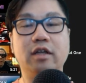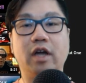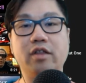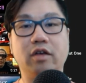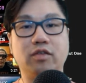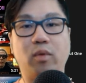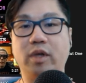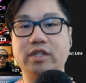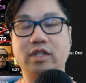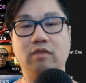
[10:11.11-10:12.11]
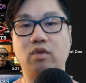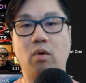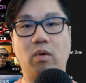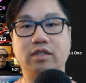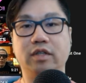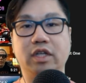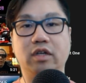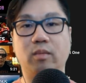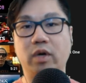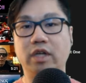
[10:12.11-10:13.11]
none of those points go towards the
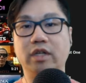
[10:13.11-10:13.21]
leaderboard,